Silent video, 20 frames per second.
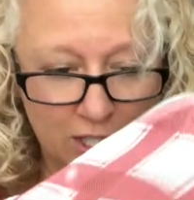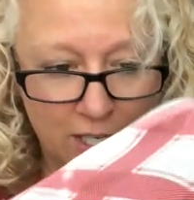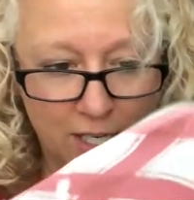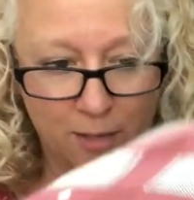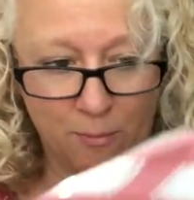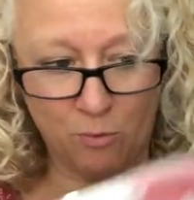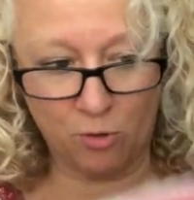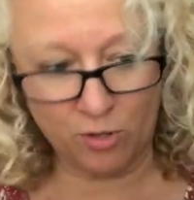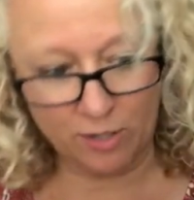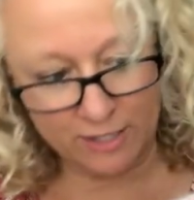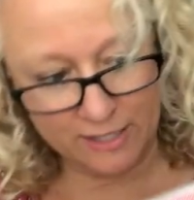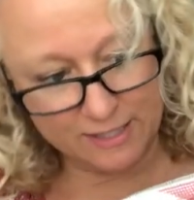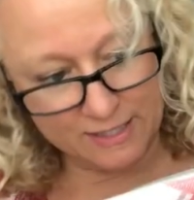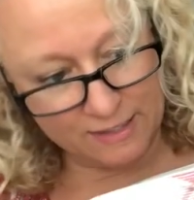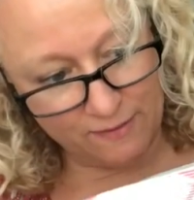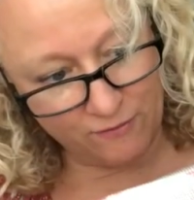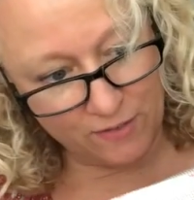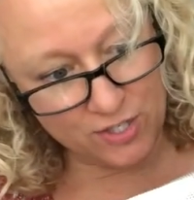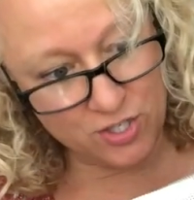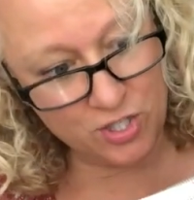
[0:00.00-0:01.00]
anymore because
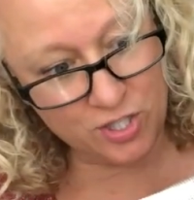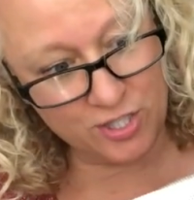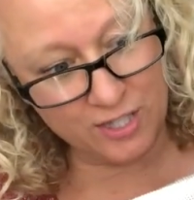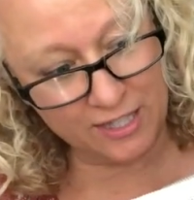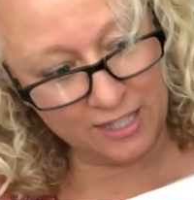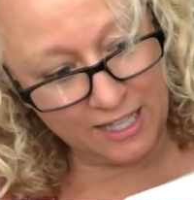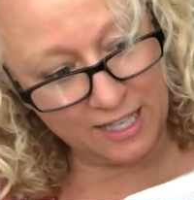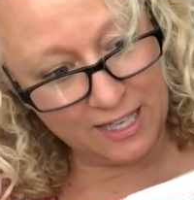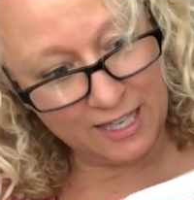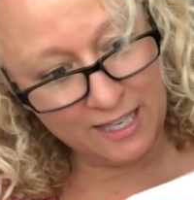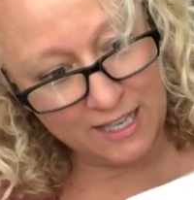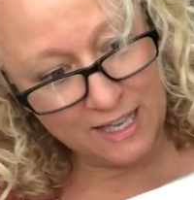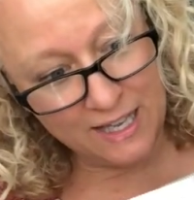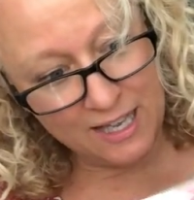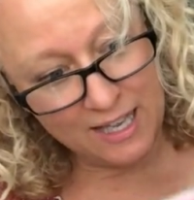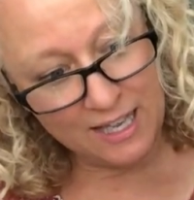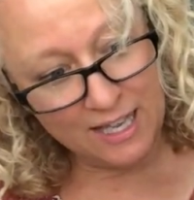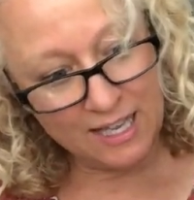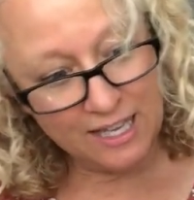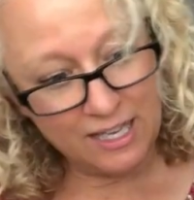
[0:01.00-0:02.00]
eventually,
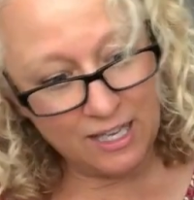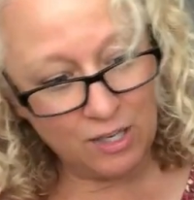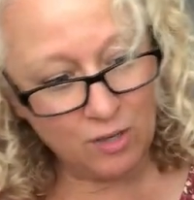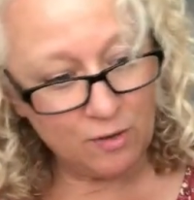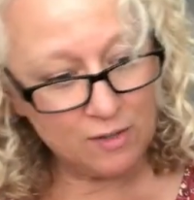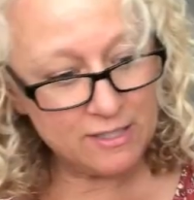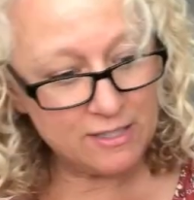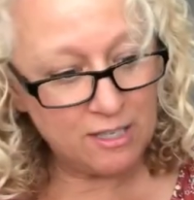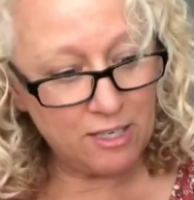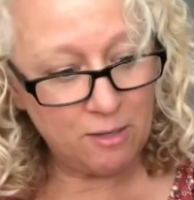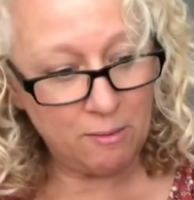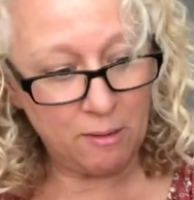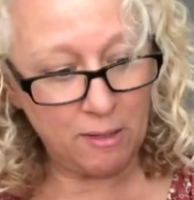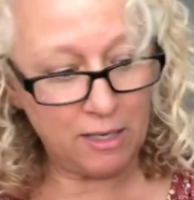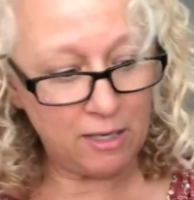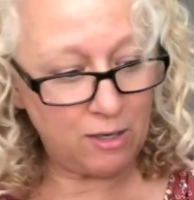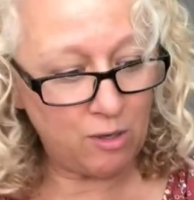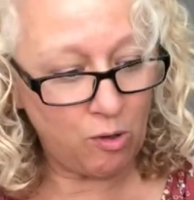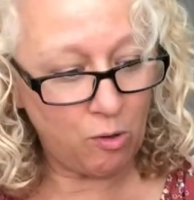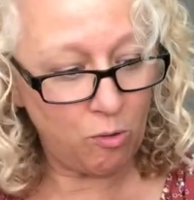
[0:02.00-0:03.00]
you know, it's going to
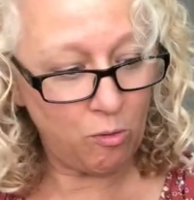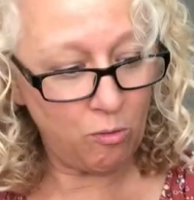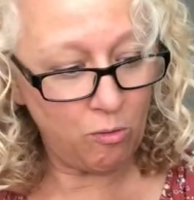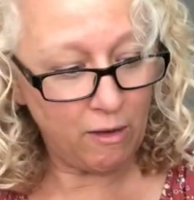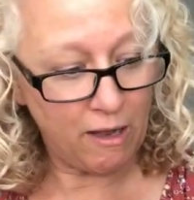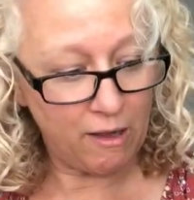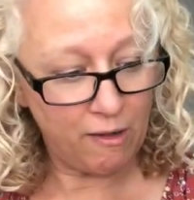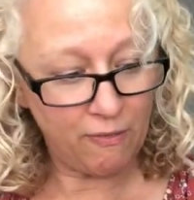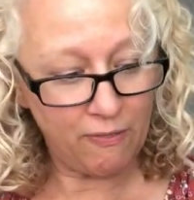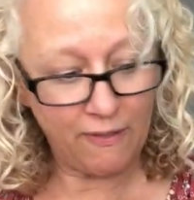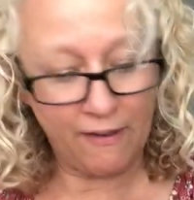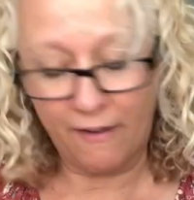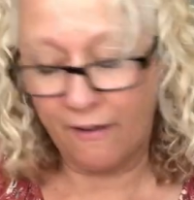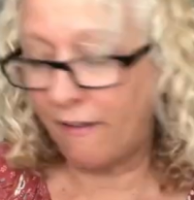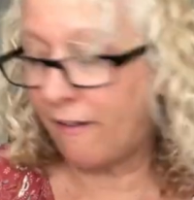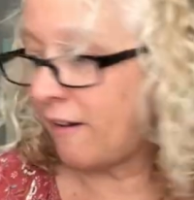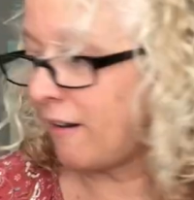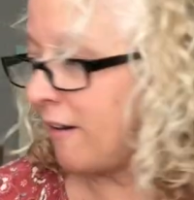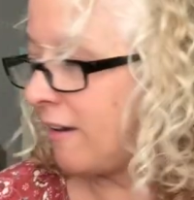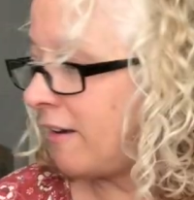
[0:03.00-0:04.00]
be cold out
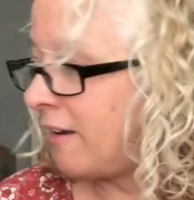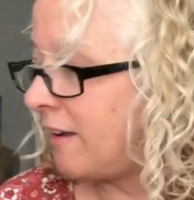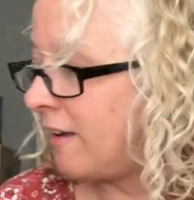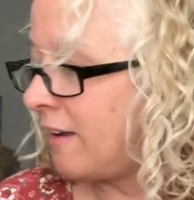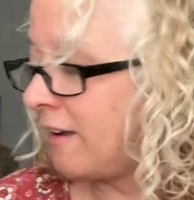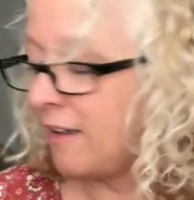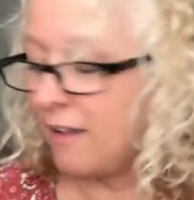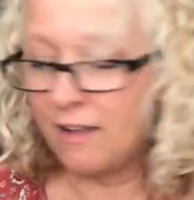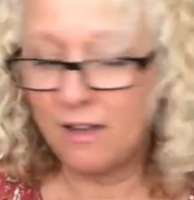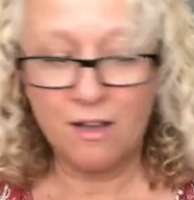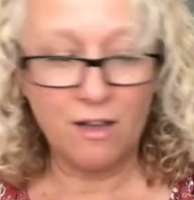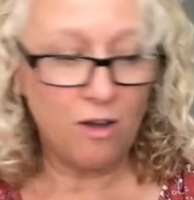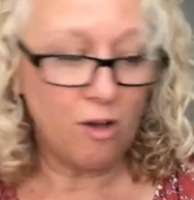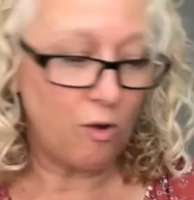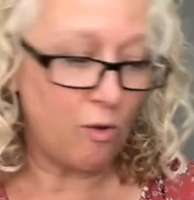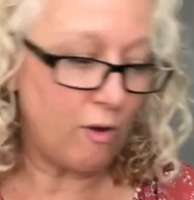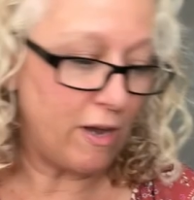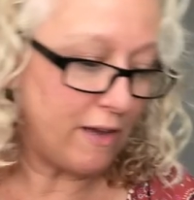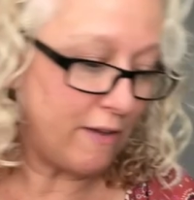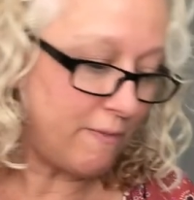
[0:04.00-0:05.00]
there.
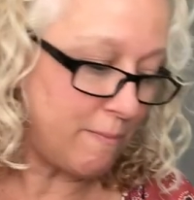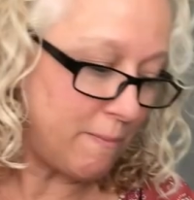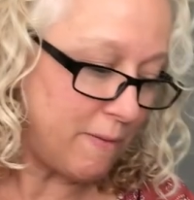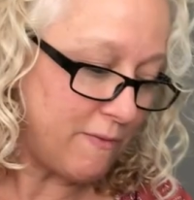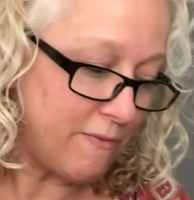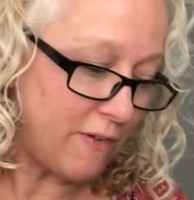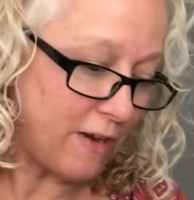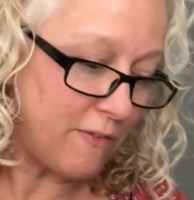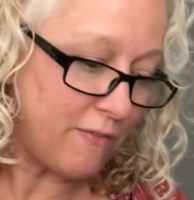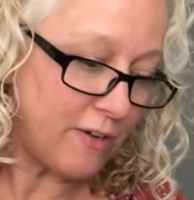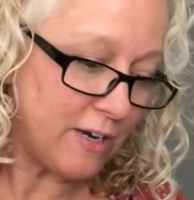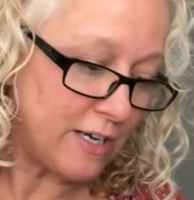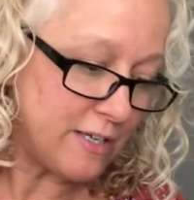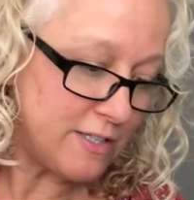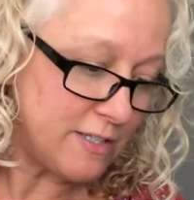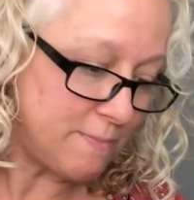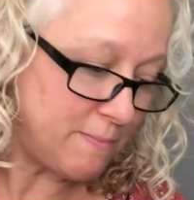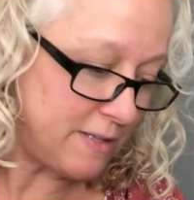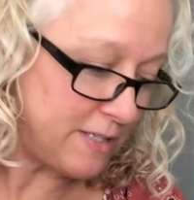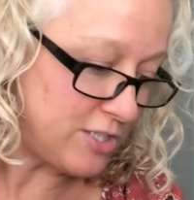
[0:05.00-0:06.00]
Oh, I have been, I forgot
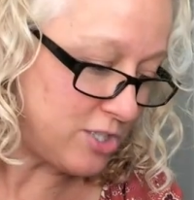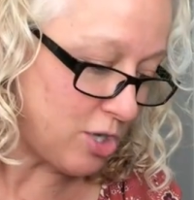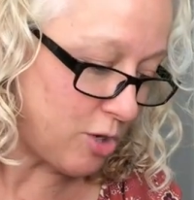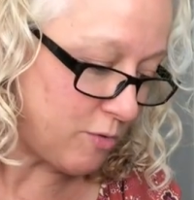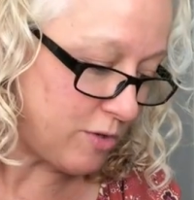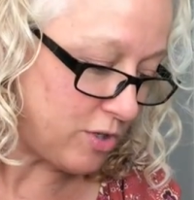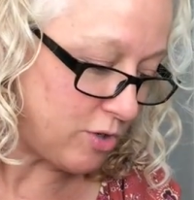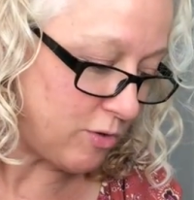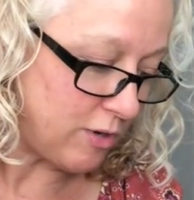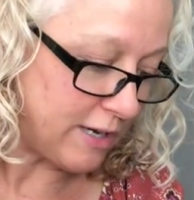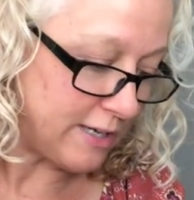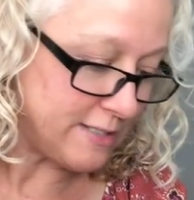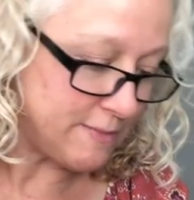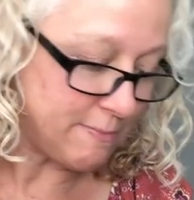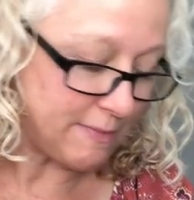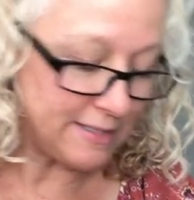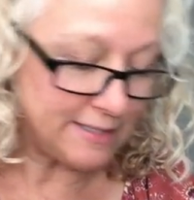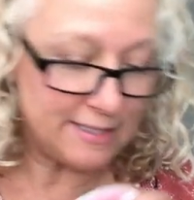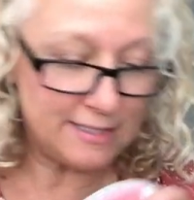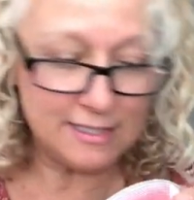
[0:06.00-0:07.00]
to be showing you guys
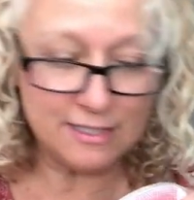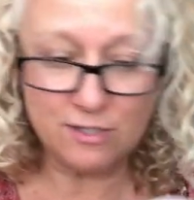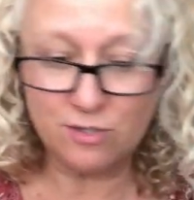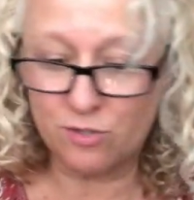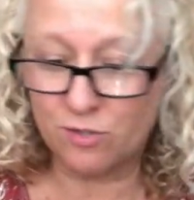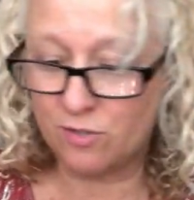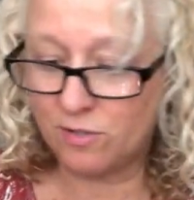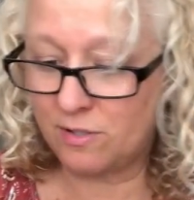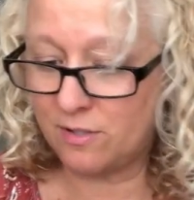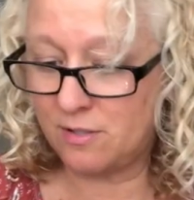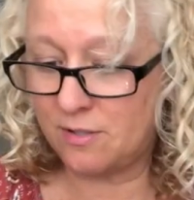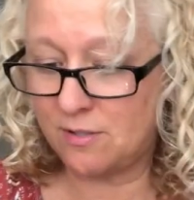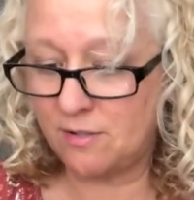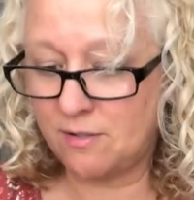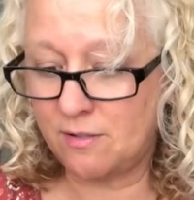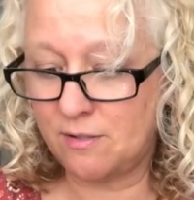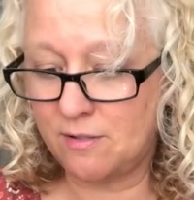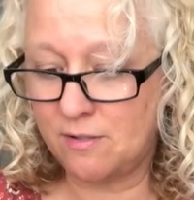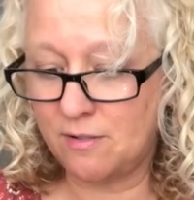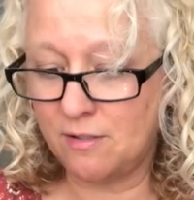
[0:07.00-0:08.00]
my scissors.
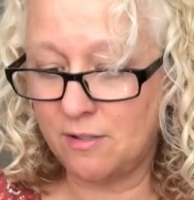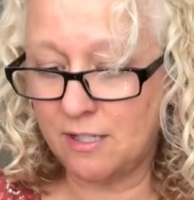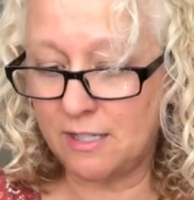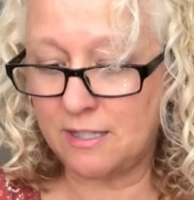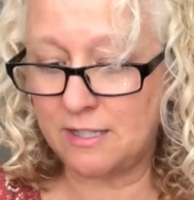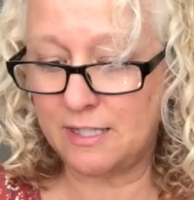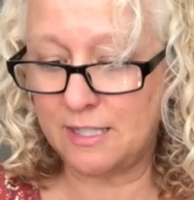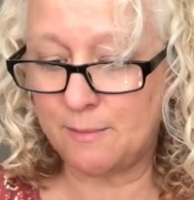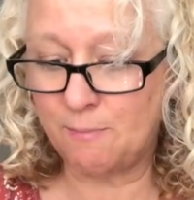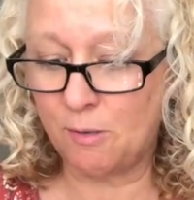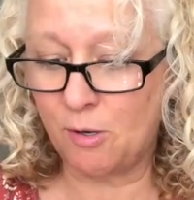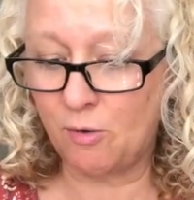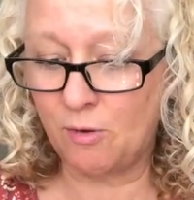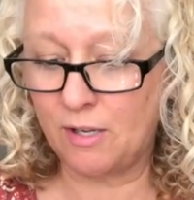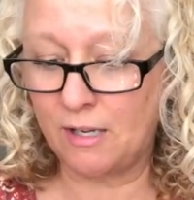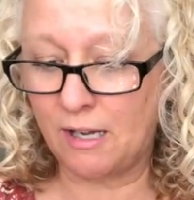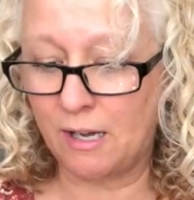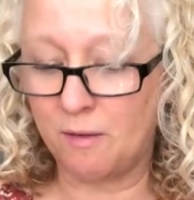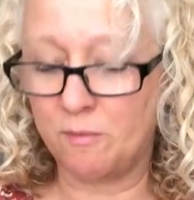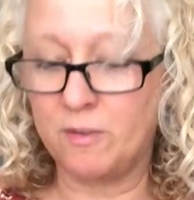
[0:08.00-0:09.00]
Look at these
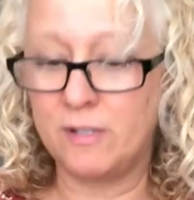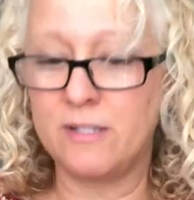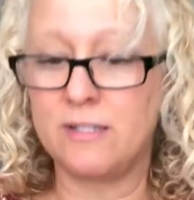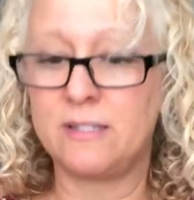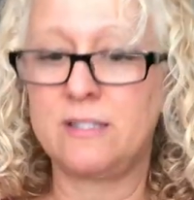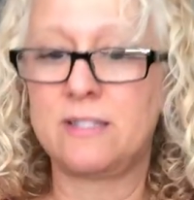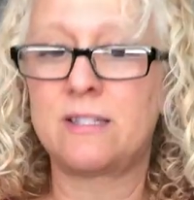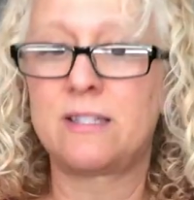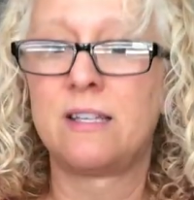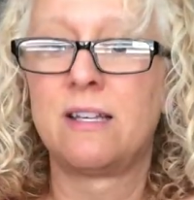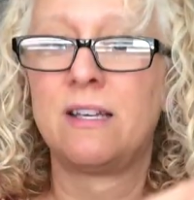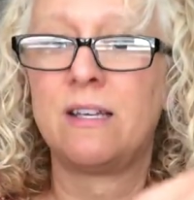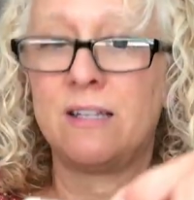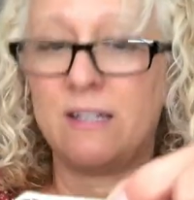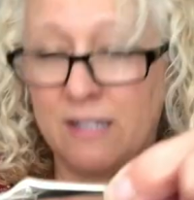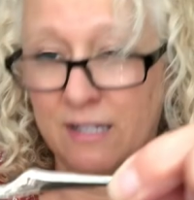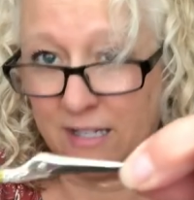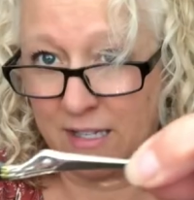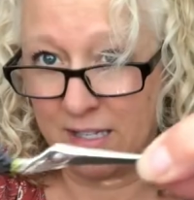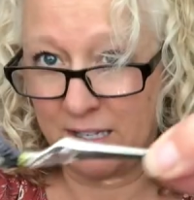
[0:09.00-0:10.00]
polka dot ones.
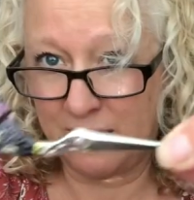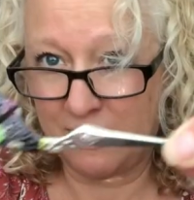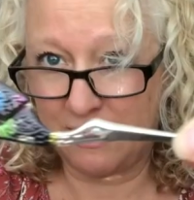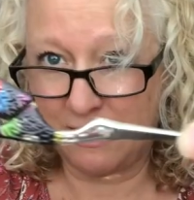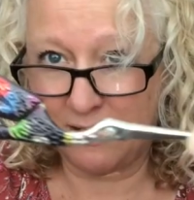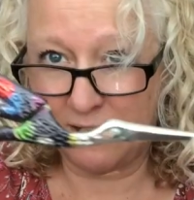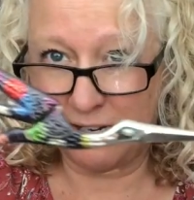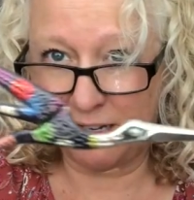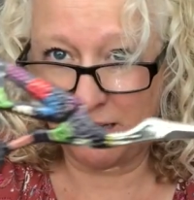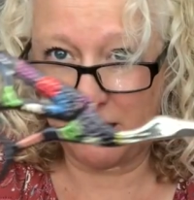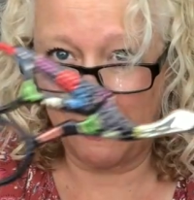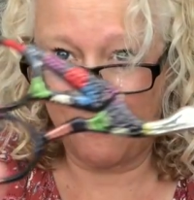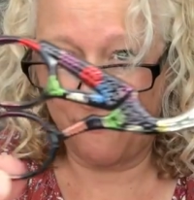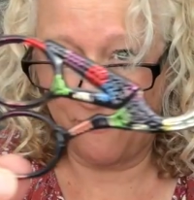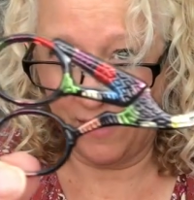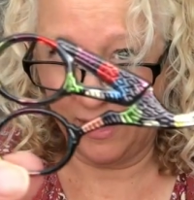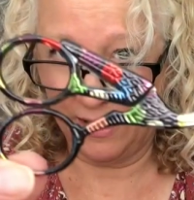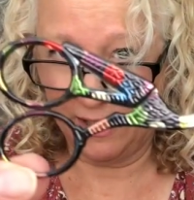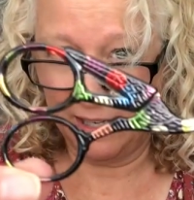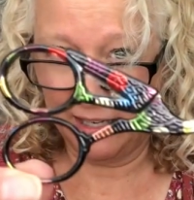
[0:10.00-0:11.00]
Aren't they
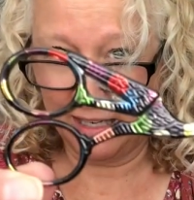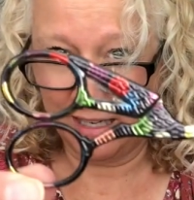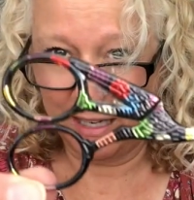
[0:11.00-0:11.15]
fun?